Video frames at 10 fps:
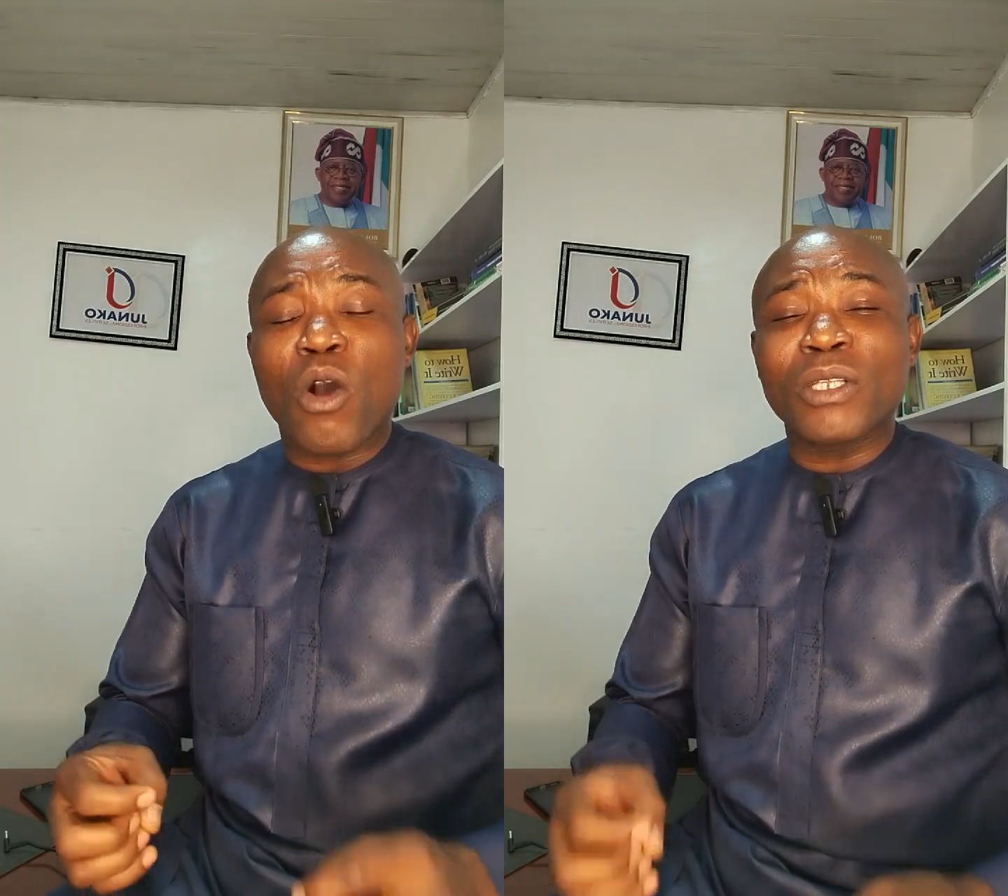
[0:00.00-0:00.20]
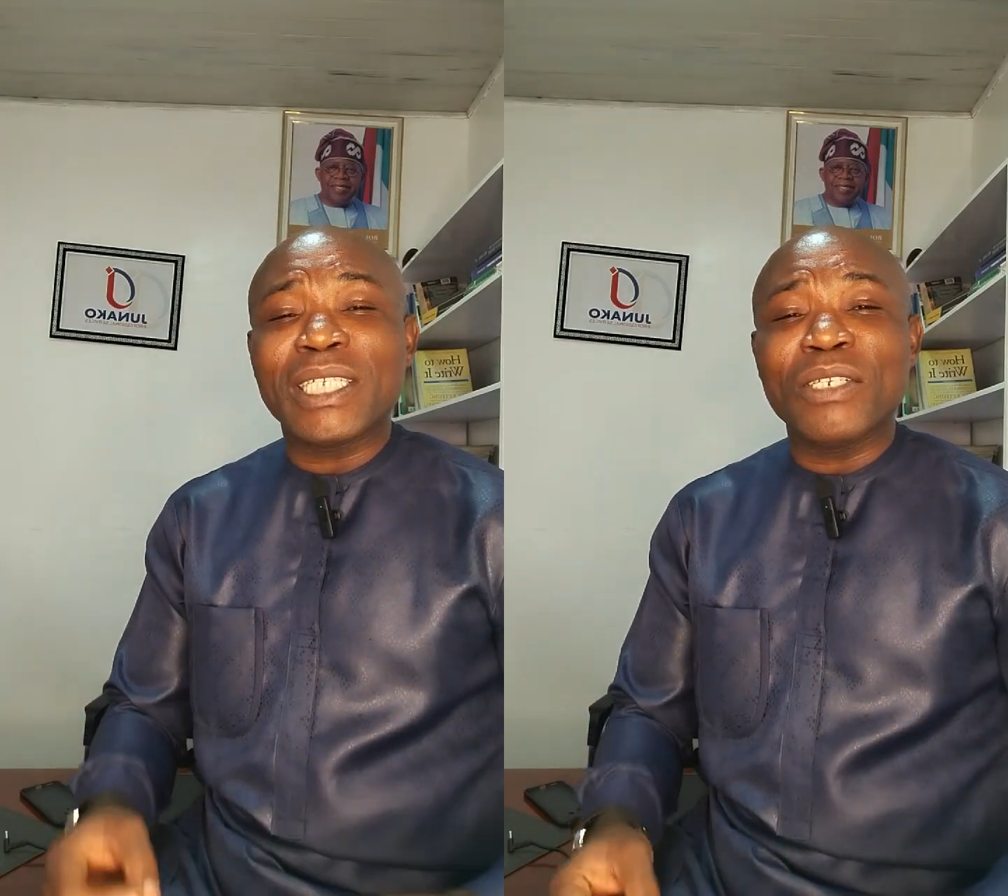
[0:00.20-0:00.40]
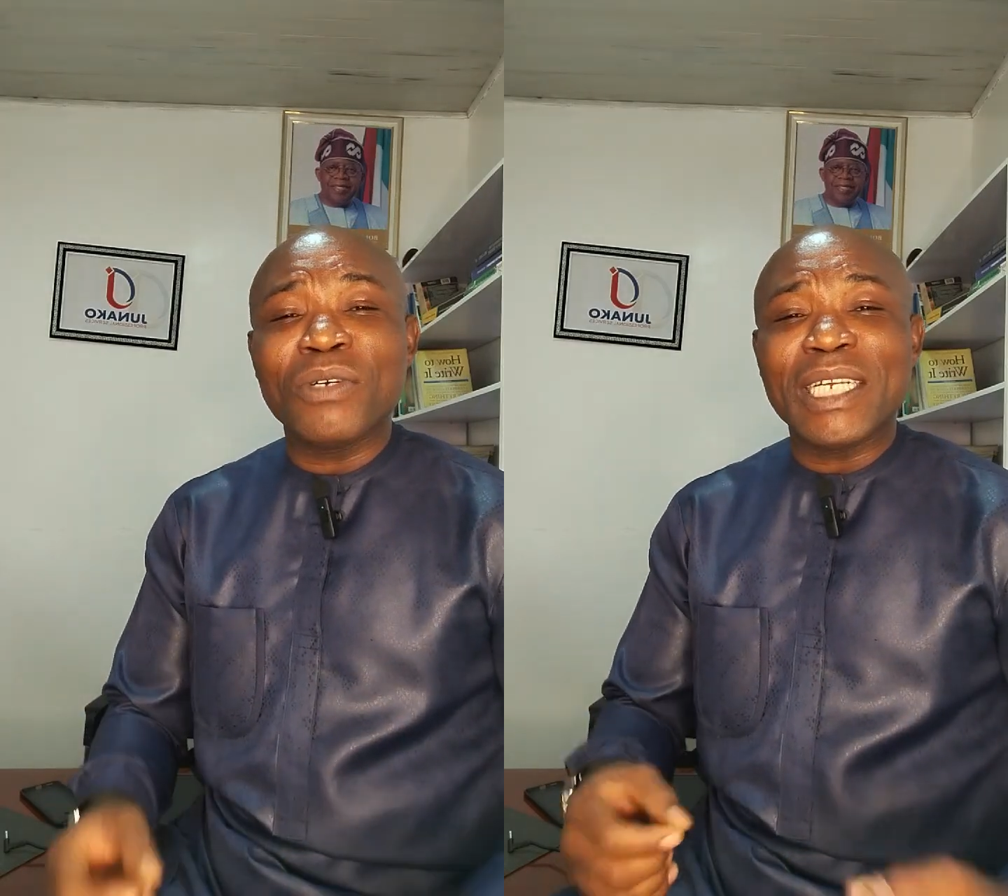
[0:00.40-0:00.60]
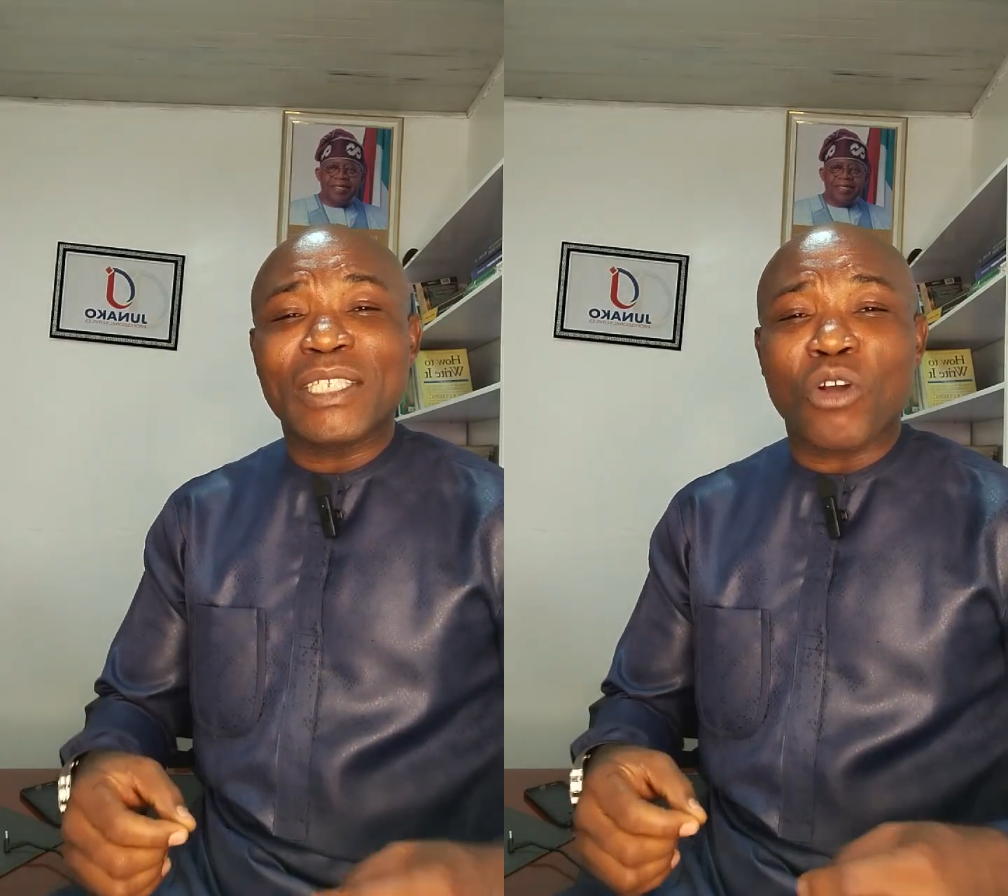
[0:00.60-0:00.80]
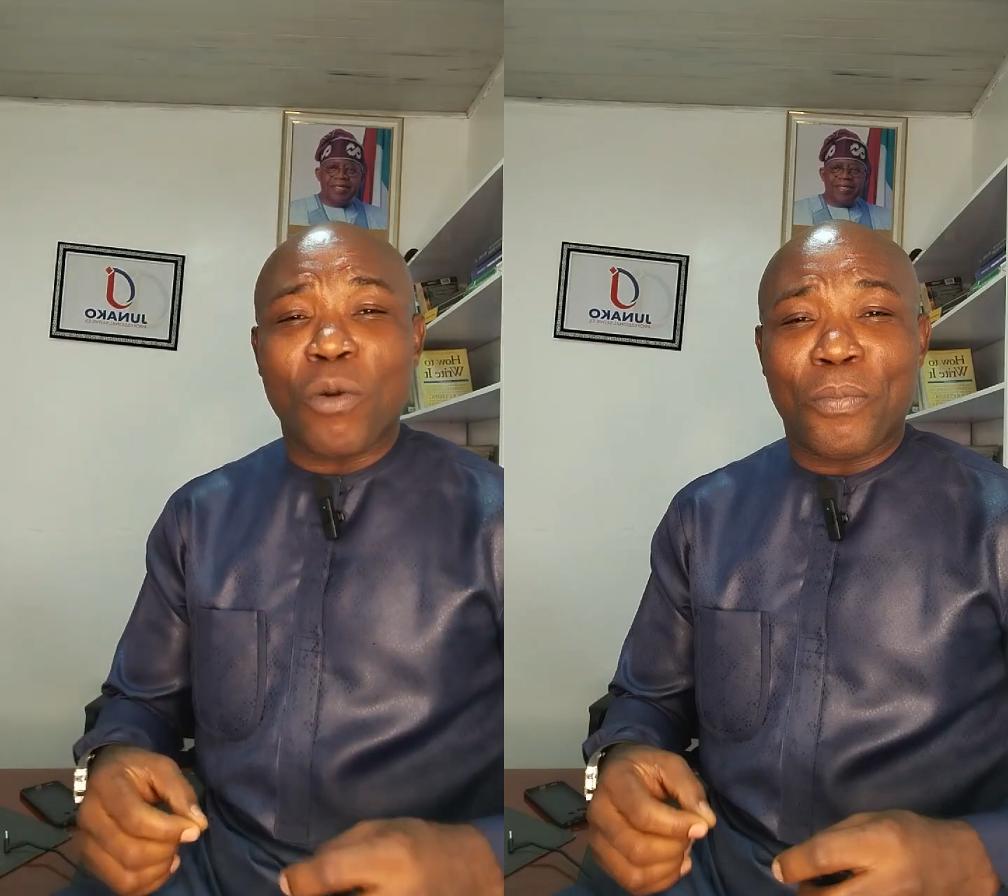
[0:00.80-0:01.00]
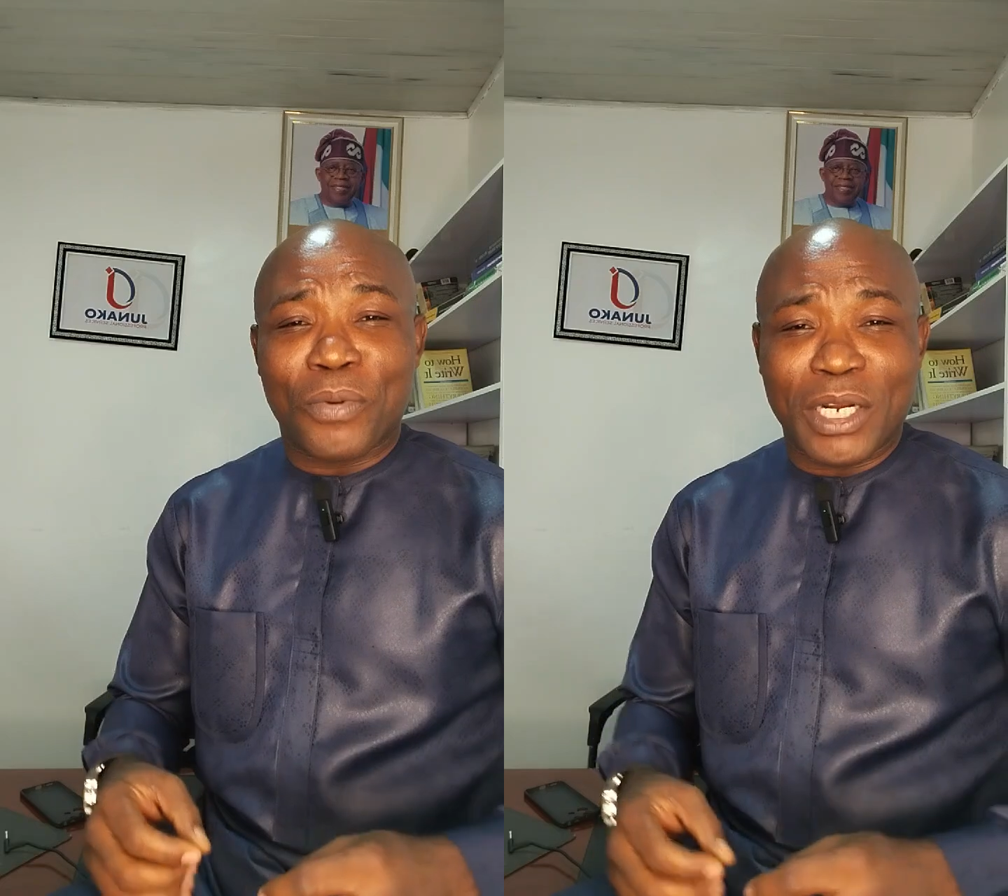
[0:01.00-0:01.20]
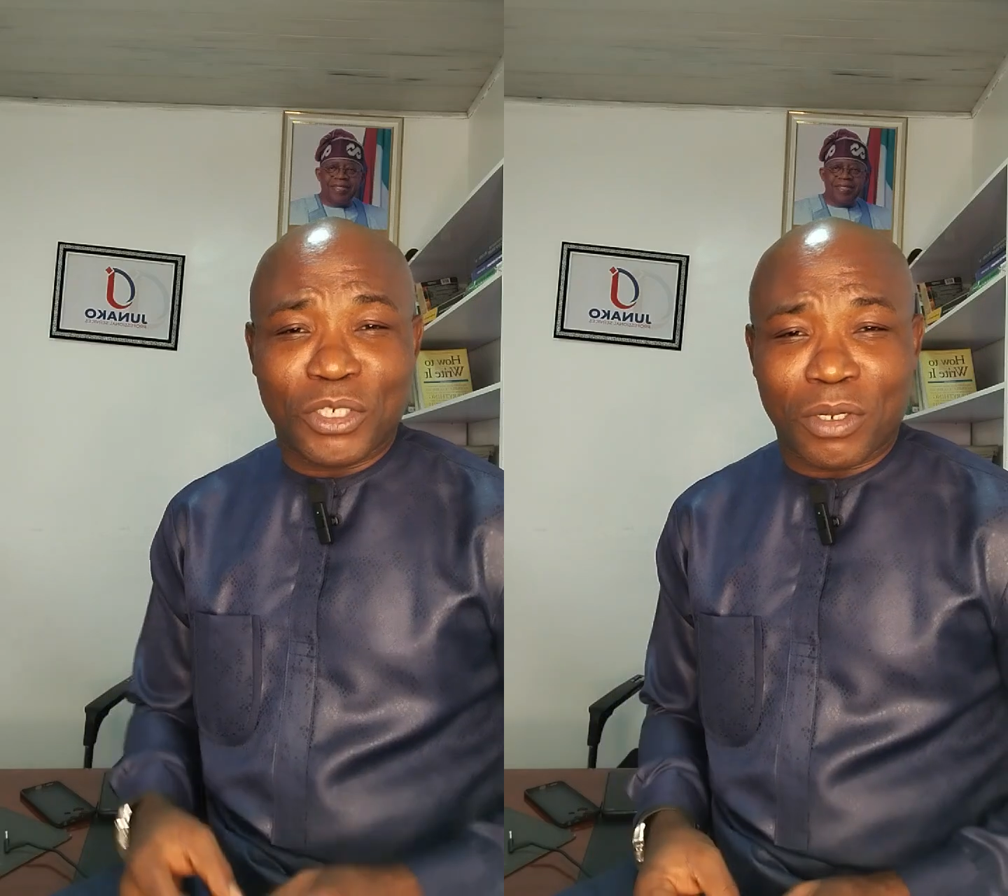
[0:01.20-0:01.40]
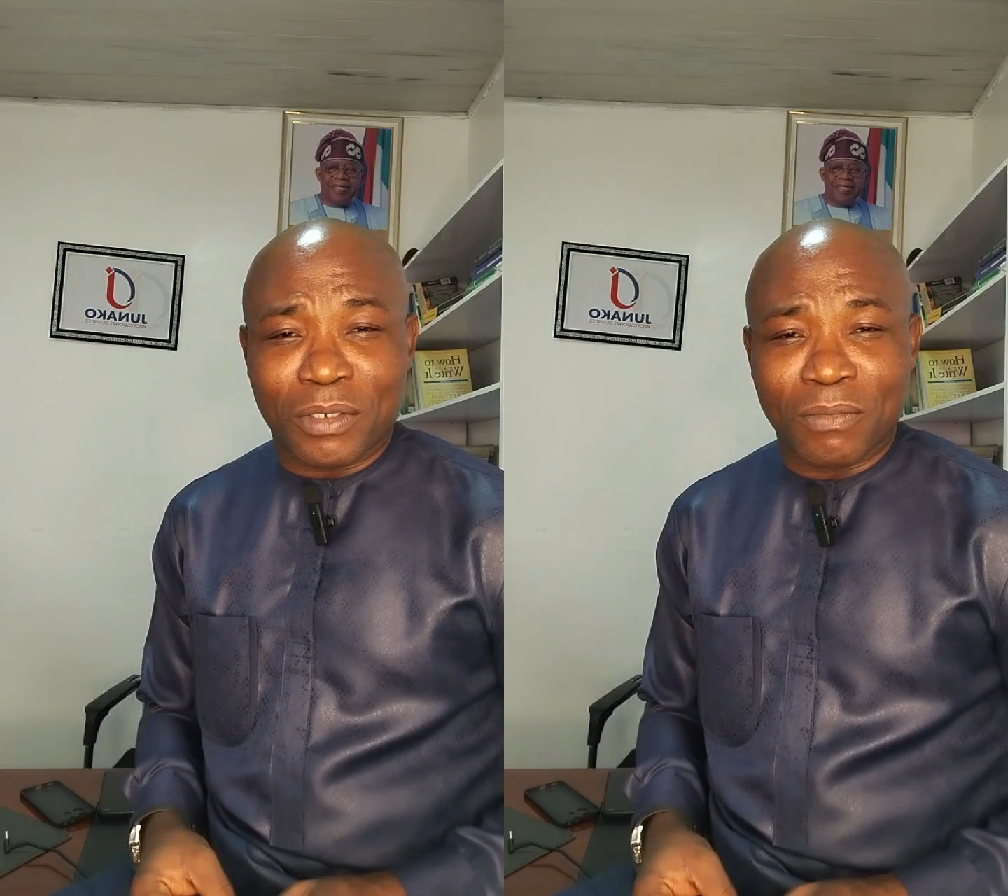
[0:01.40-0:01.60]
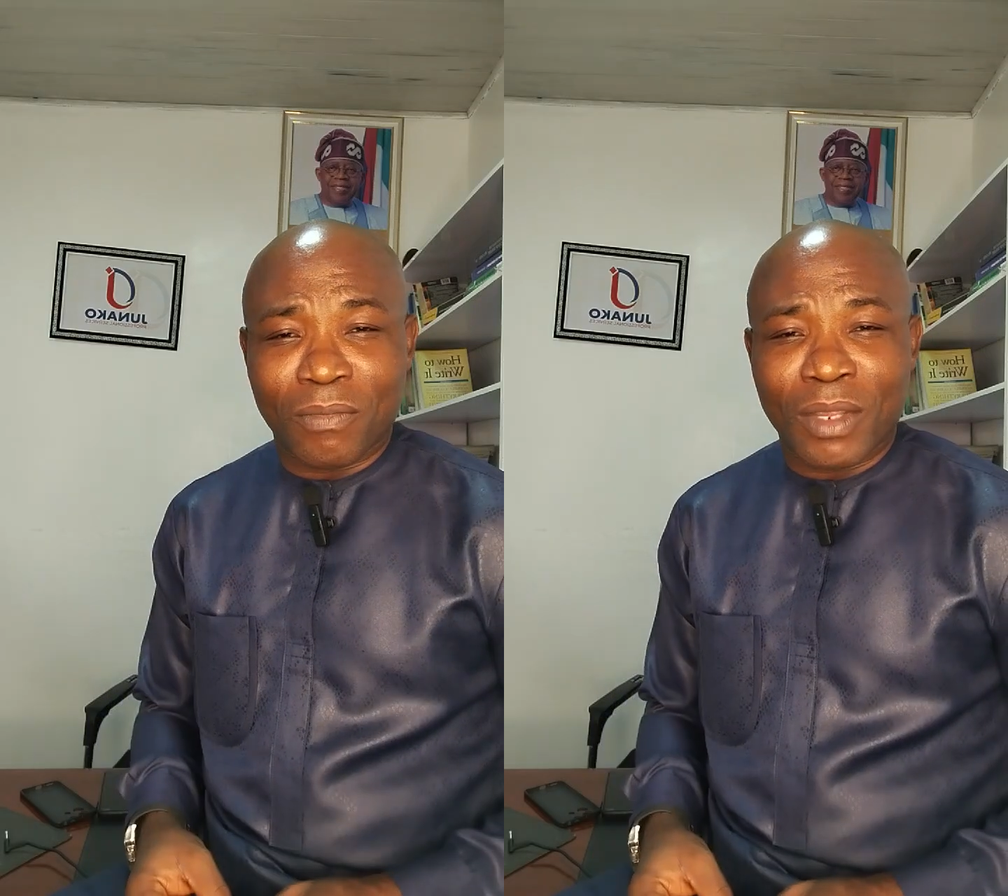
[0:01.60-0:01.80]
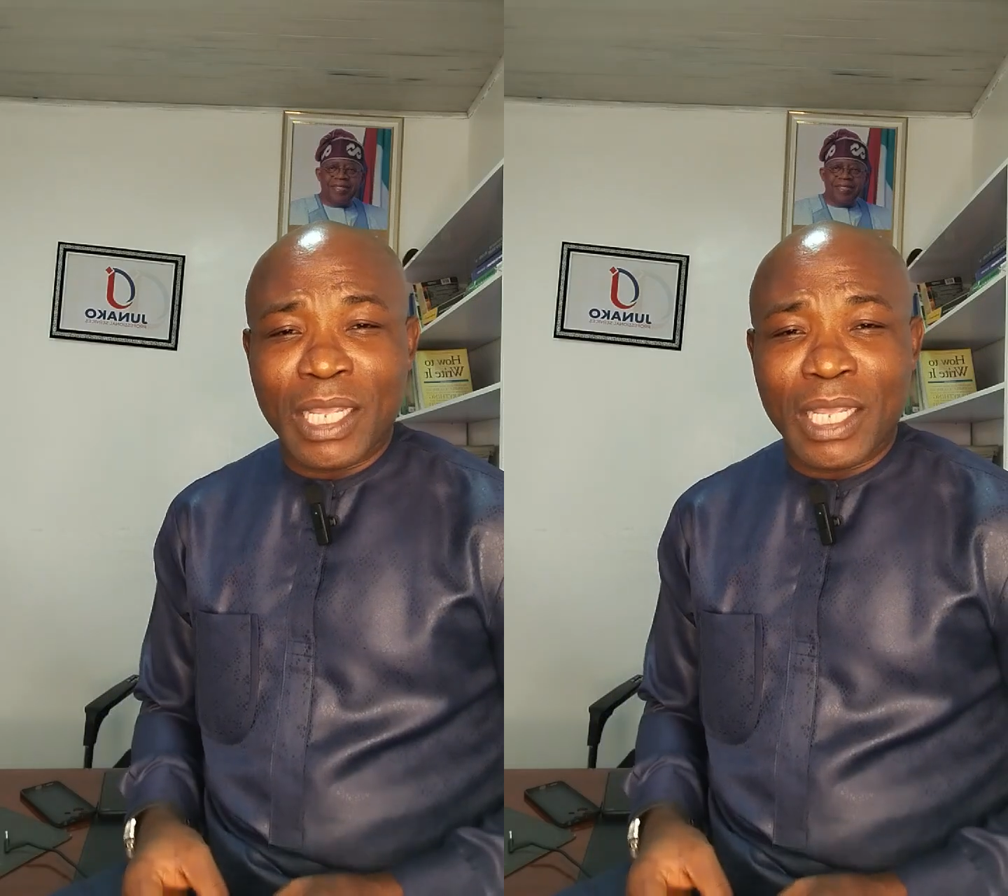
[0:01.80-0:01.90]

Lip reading: in a foreseeable future